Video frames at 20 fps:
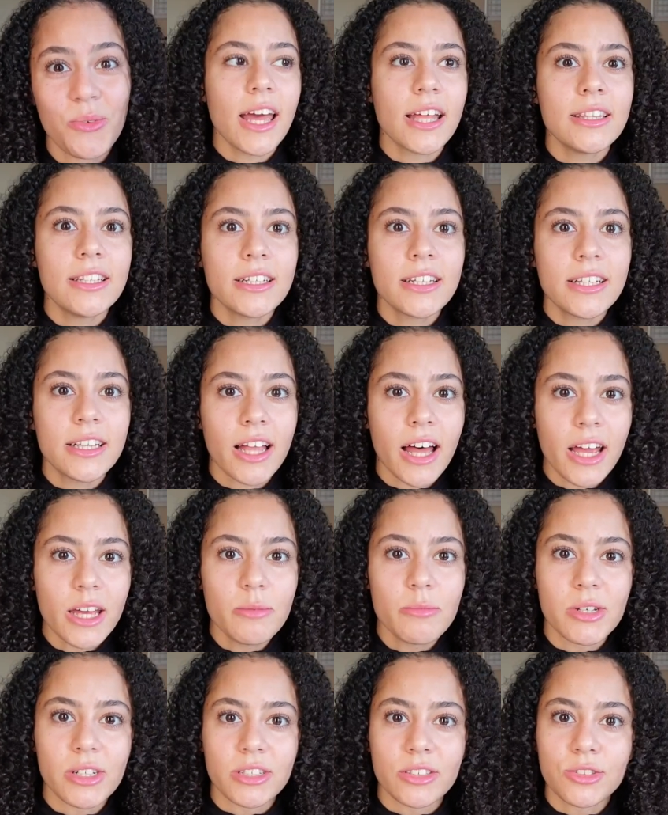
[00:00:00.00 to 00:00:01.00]
And the
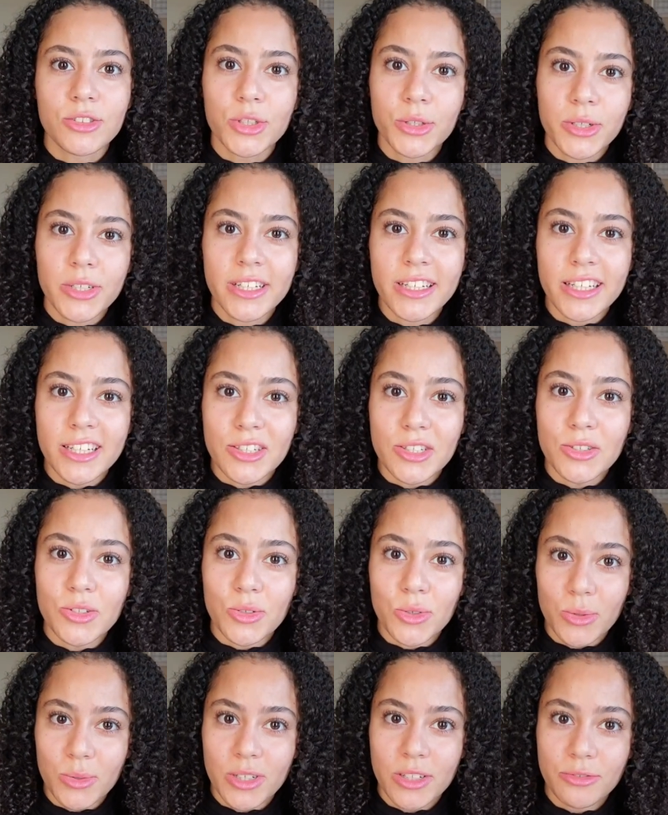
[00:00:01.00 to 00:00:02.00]
climate in Turkey is
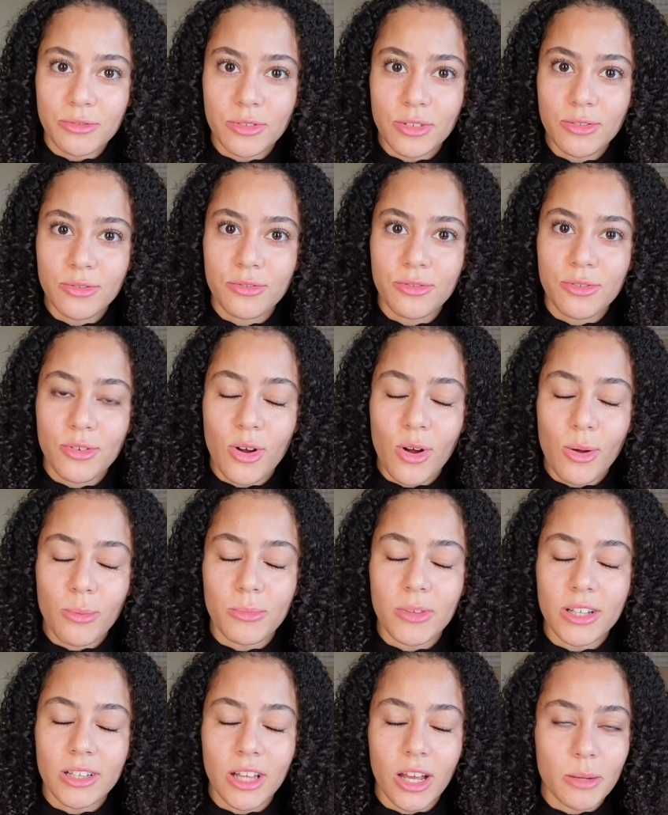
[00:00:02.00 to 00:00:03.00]
so different from
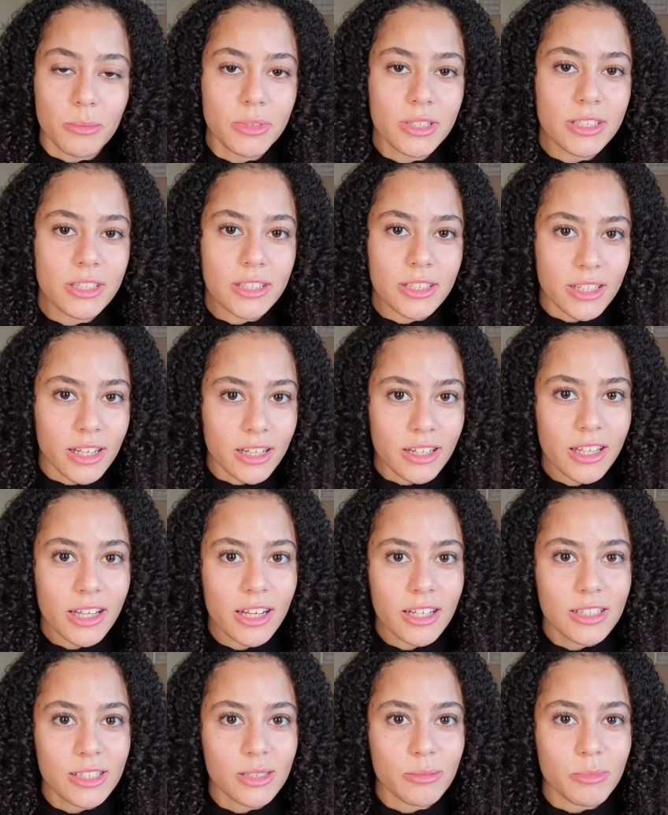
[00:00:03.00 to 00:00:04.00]
the climate in the
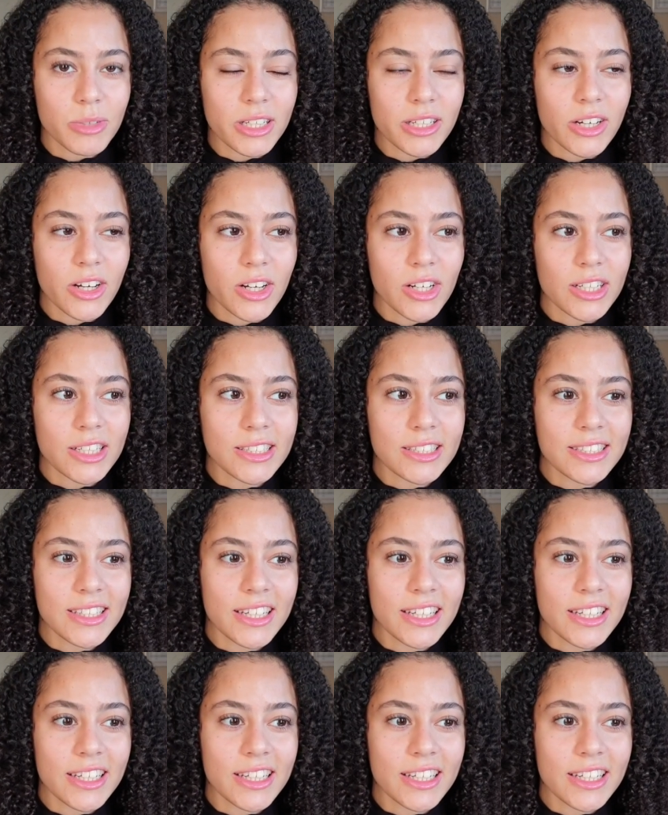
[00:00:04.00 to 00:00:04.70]
Netherlands because